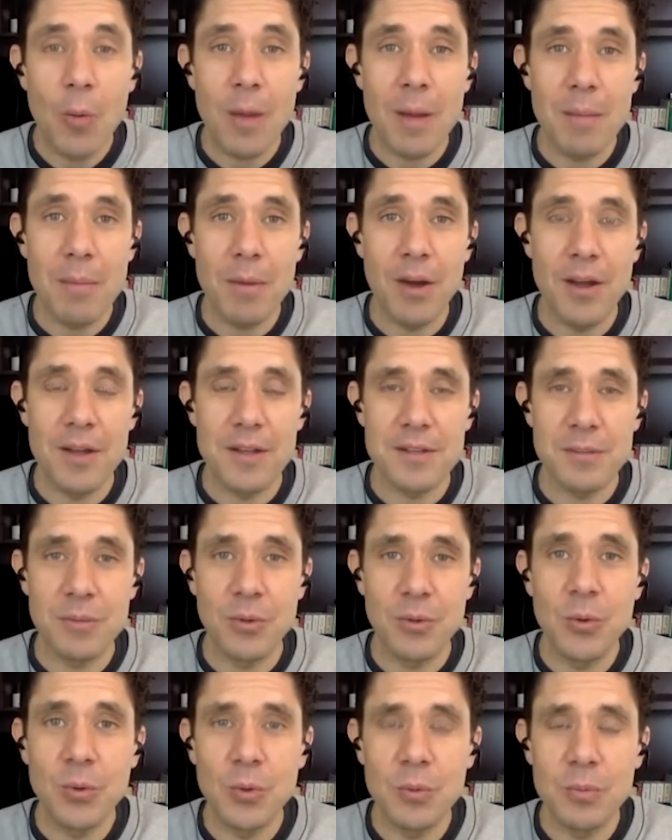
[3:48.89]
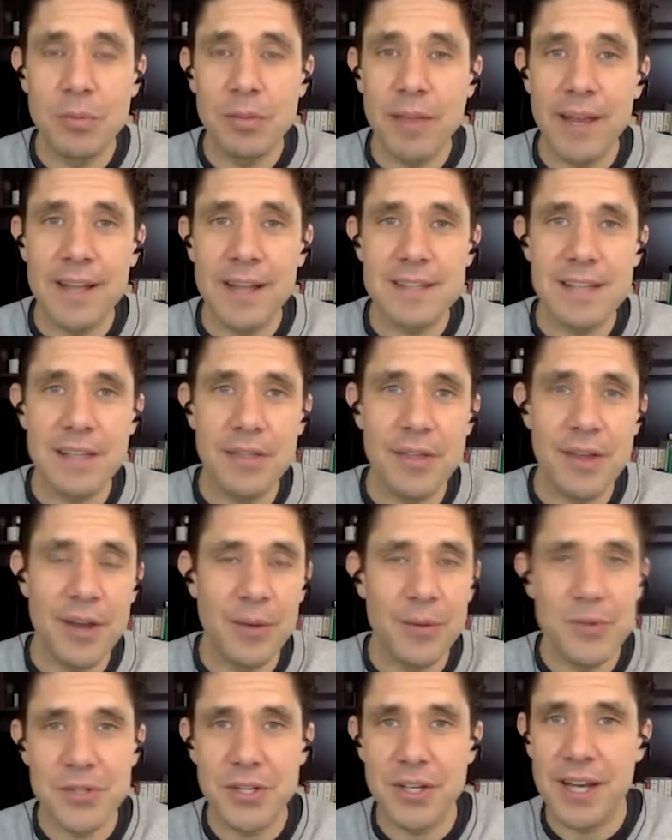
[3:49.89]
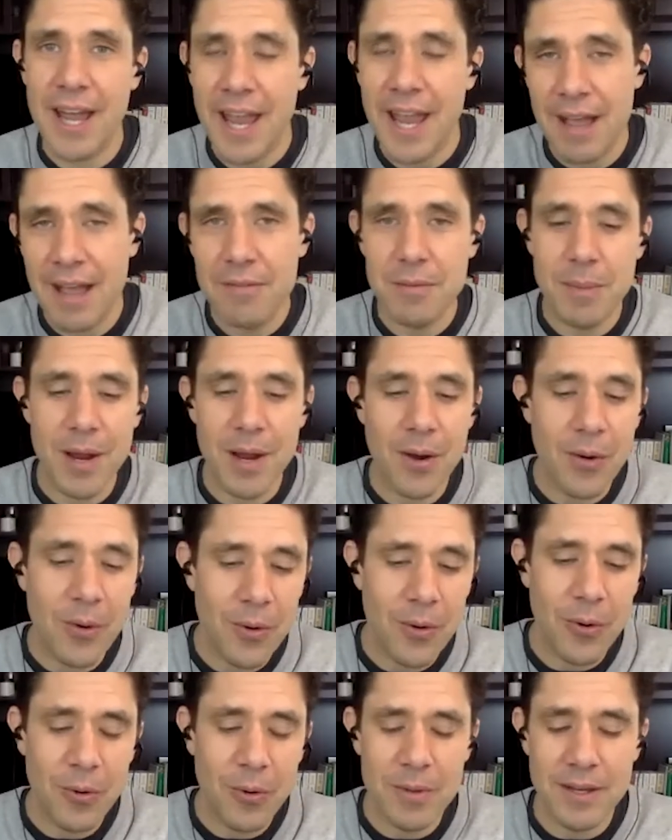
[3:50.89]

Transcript: I bought some cool plants I thought I was going to have in my home,